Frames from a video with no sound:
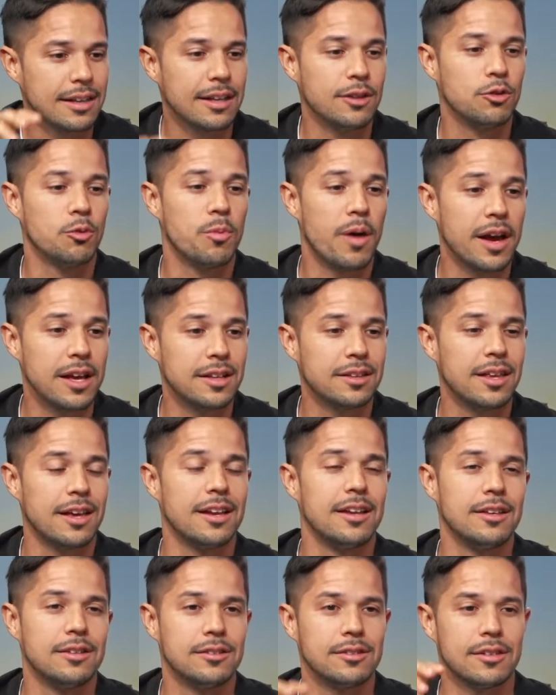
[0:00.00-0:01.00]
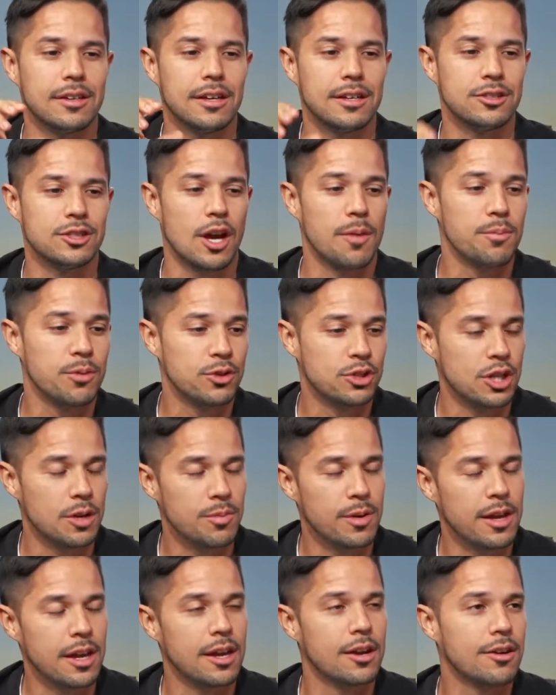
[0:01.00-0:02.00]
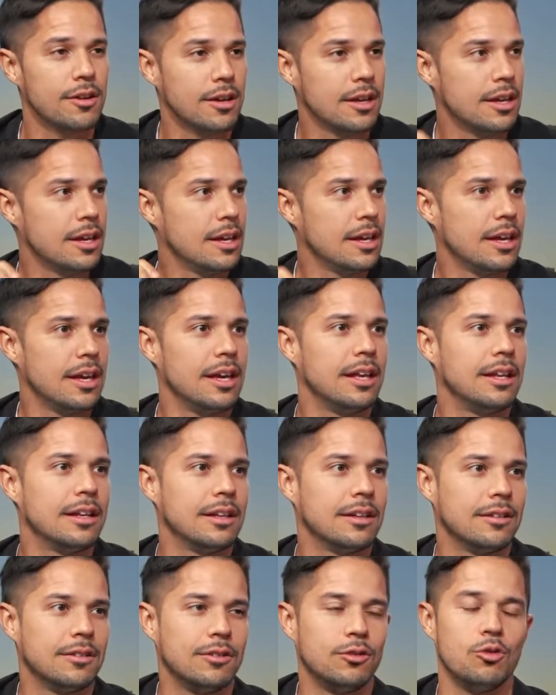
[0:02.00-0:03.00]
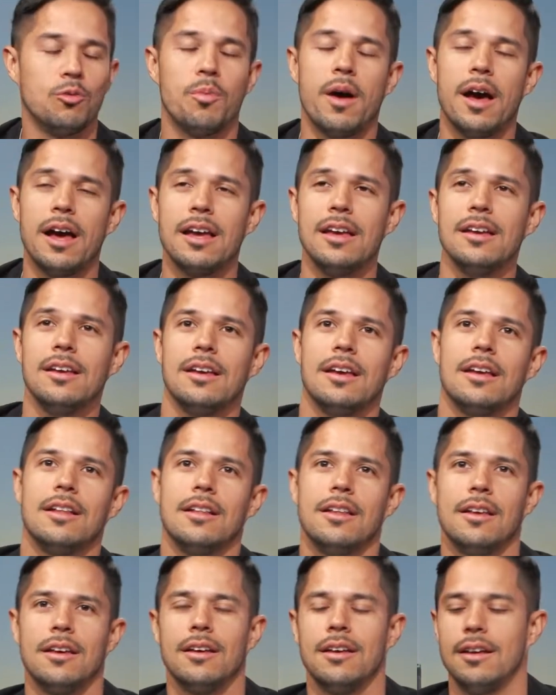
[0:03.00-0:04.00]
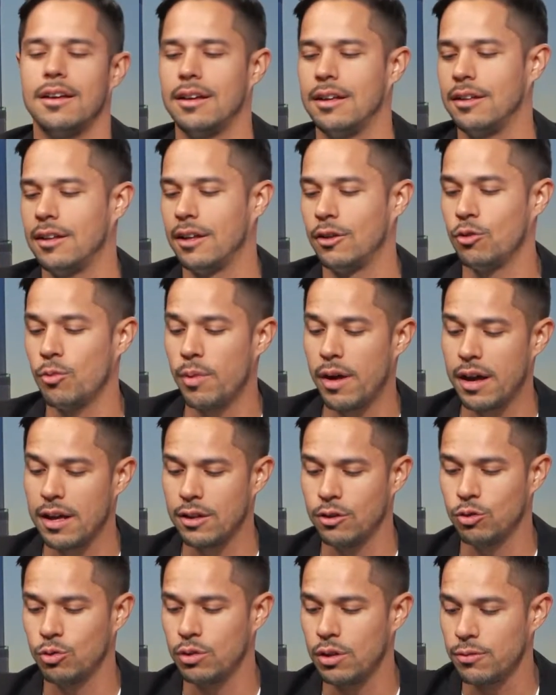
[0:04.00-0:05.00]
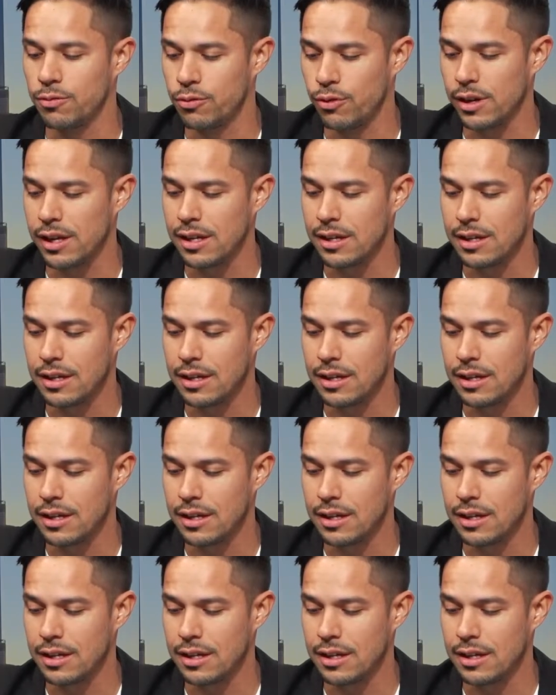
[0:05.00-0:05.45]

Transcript: Dubai Tennis Championship here in Dubai, in the Dubai Duty Free